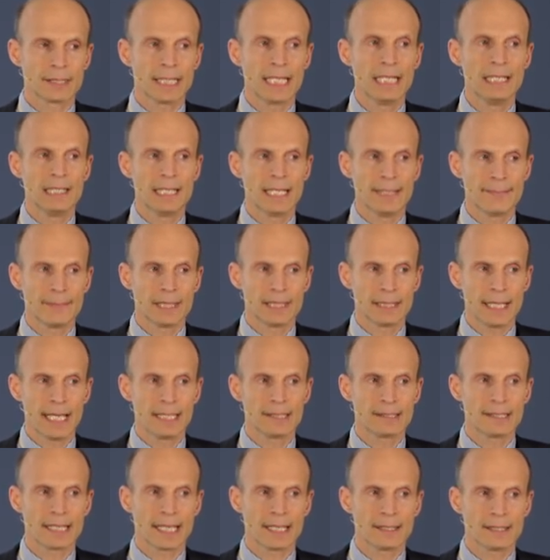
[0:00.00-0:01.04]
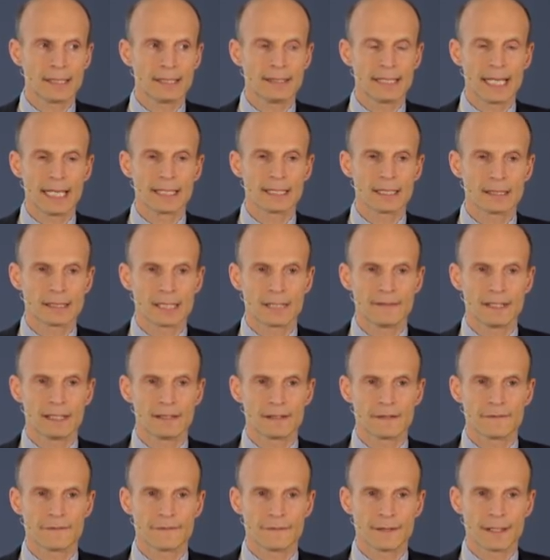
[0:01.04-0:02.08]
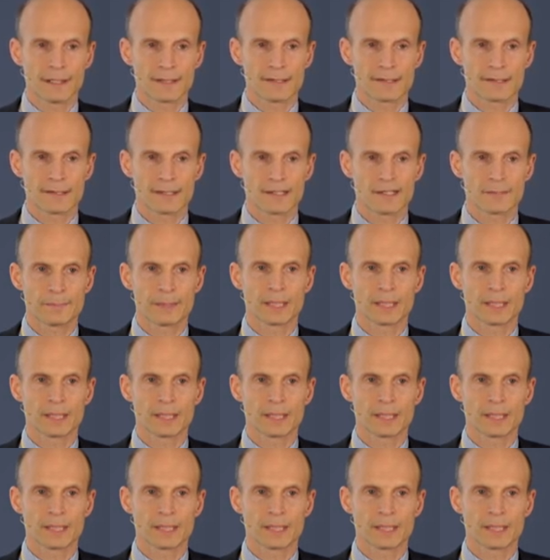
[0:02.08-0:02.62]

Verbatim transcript: eliminate any negative interferences